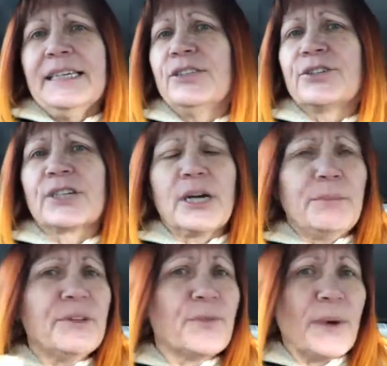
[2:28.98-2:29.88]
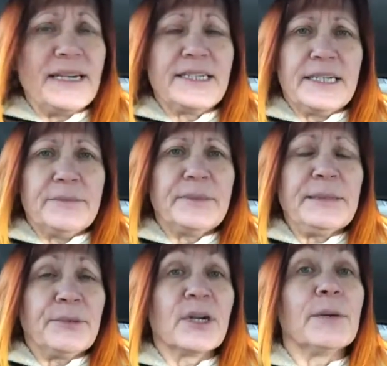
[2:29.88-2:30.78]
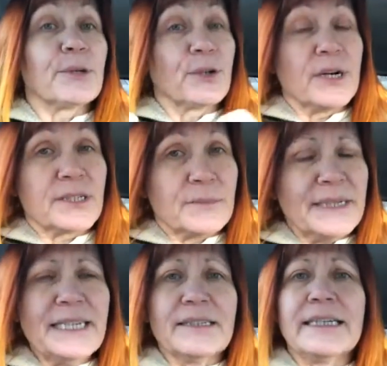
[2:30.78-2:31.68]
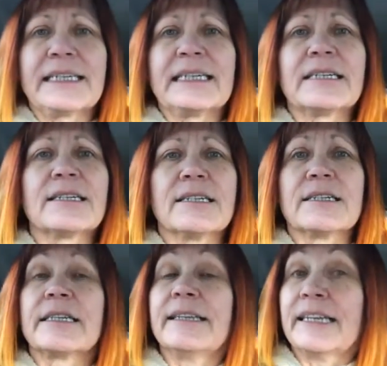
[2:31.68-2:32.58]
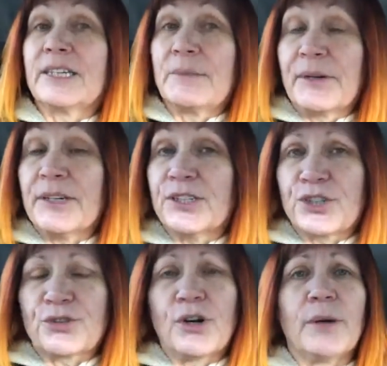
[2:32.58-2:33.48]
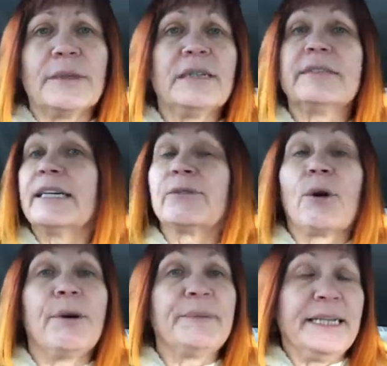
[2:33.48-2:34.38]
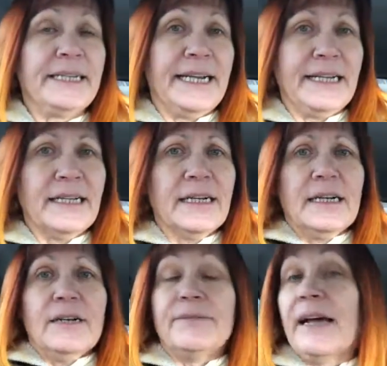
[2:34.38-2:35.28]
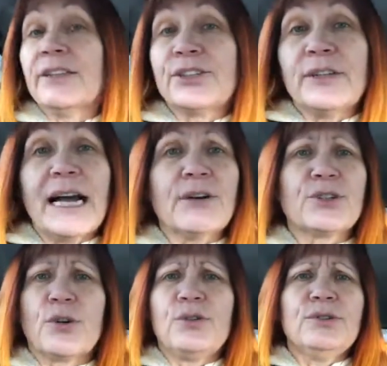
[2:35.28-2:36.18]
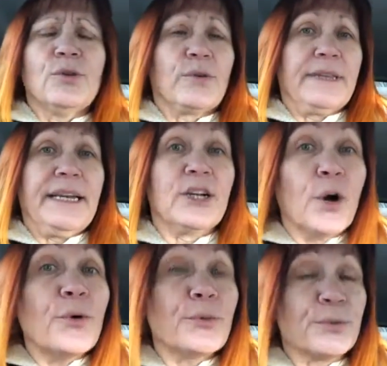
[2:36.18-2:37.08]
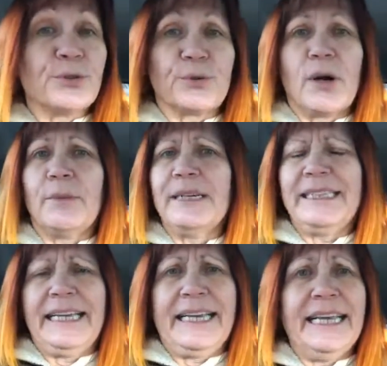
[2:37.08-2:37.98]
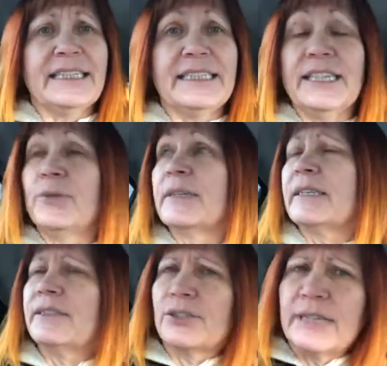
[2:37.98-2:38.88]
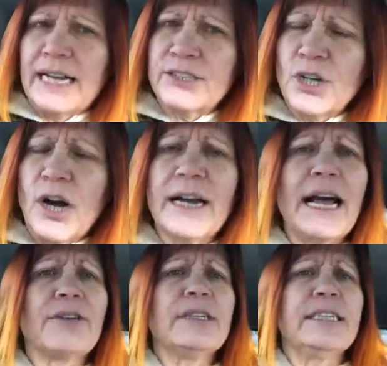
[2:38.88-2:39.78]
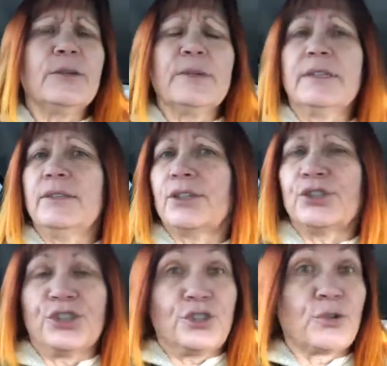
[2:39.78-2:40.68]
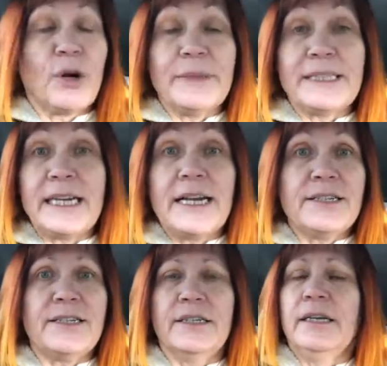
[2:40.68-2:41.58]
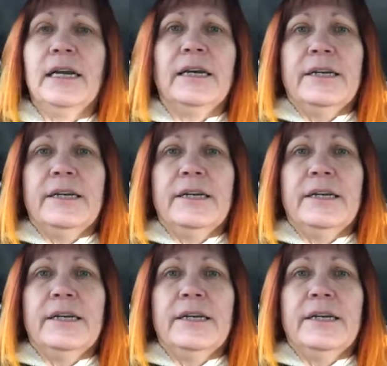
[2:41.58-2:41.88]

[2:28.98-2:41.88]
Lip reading: And there's a couple of ways that people come across being like this is they experience trauma, they grow up in a volatile household, or they go through trauma and they can't deal with it. They're not taught how to deal with it. They're just traumatized, and